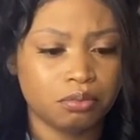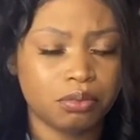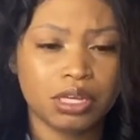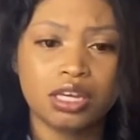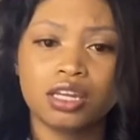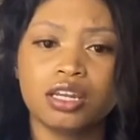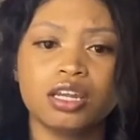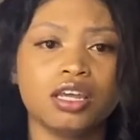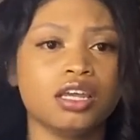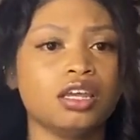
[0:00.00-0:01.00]
being
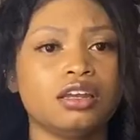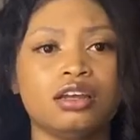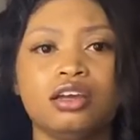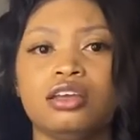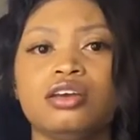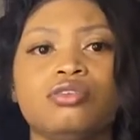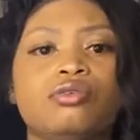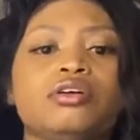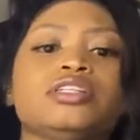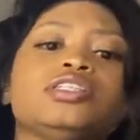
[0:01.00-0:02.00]
in
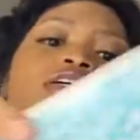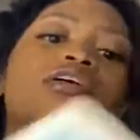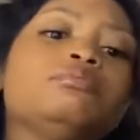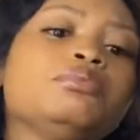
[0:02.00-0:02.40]
quarantine,